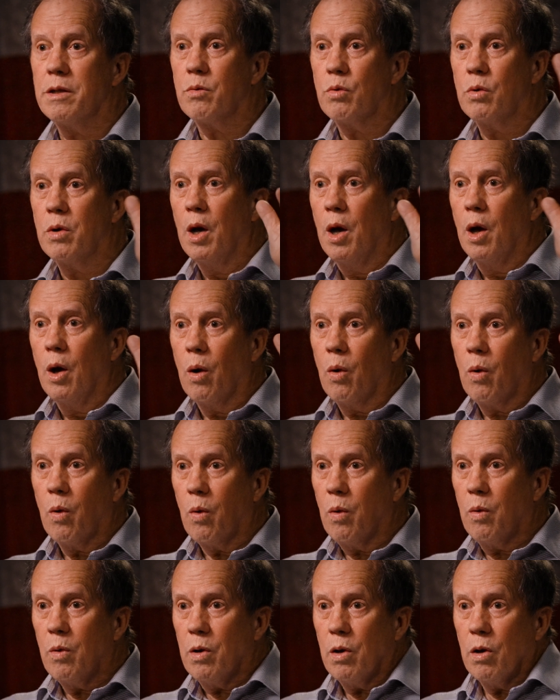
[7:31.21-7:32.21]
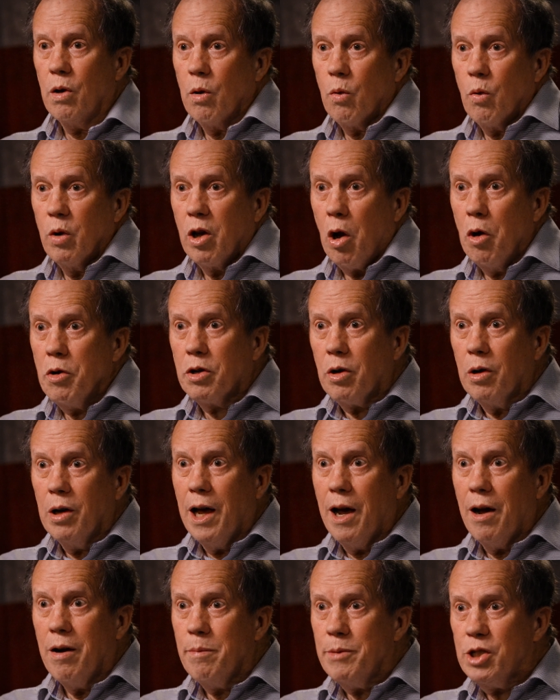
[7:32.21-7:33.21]
You know, are we going to
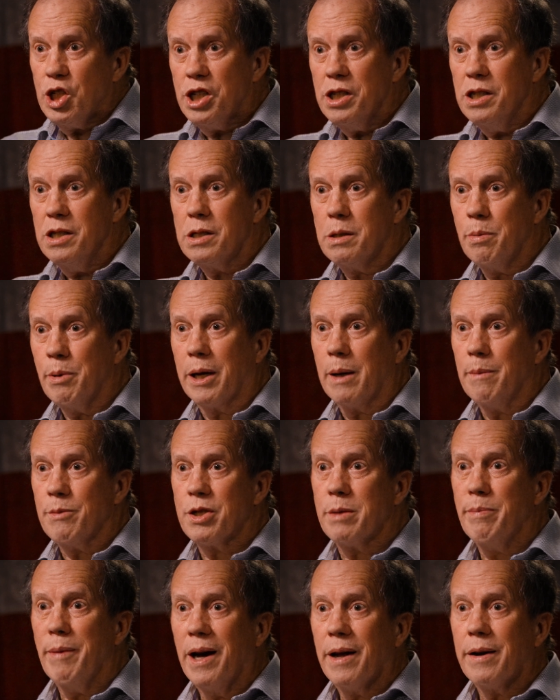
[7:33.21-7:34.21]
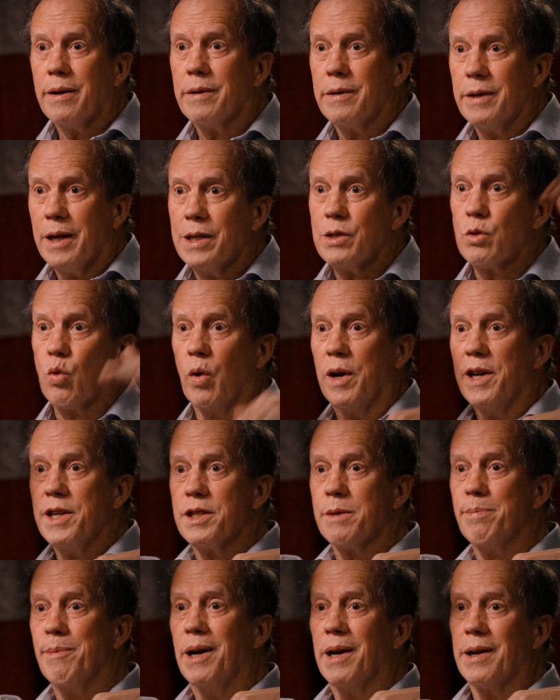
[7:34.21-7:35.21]
allow our machines to become smarter than us, way
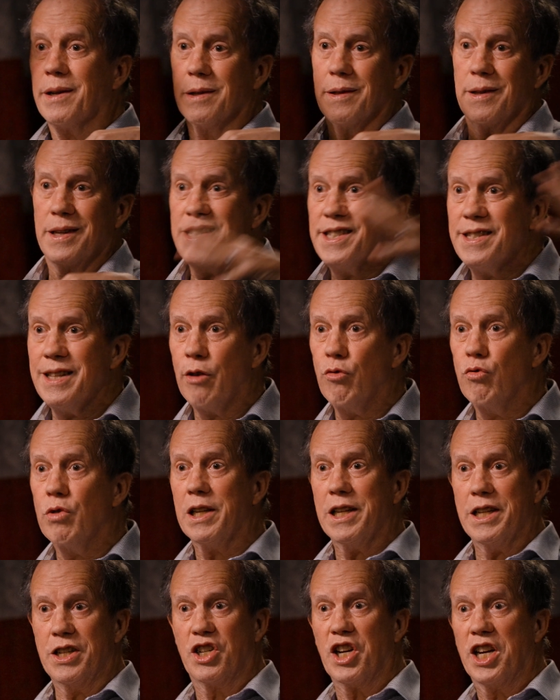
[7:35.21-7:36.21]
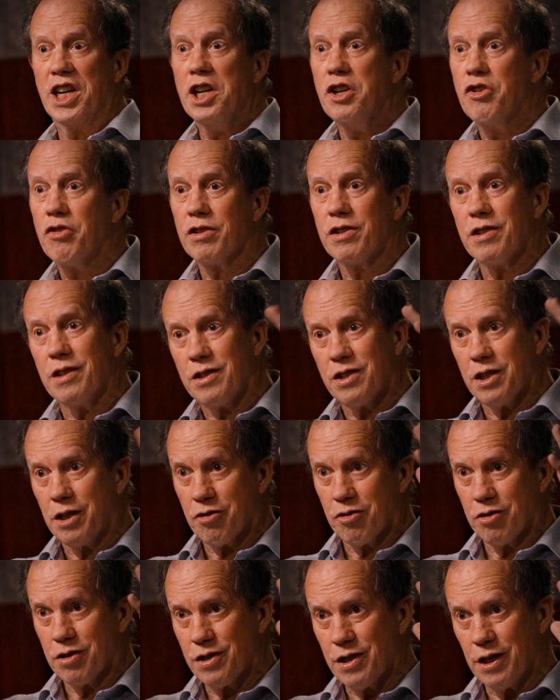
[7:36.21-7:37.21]
smarter than us? Isn't that really dangerous,
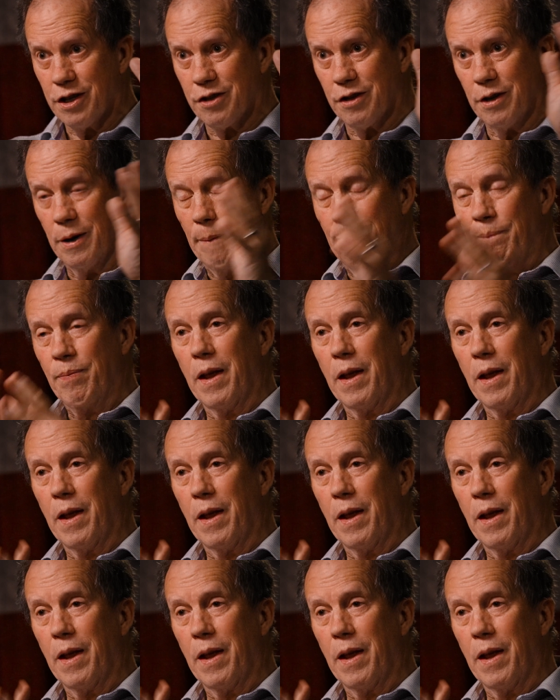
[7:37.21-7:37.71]
etc., etc.?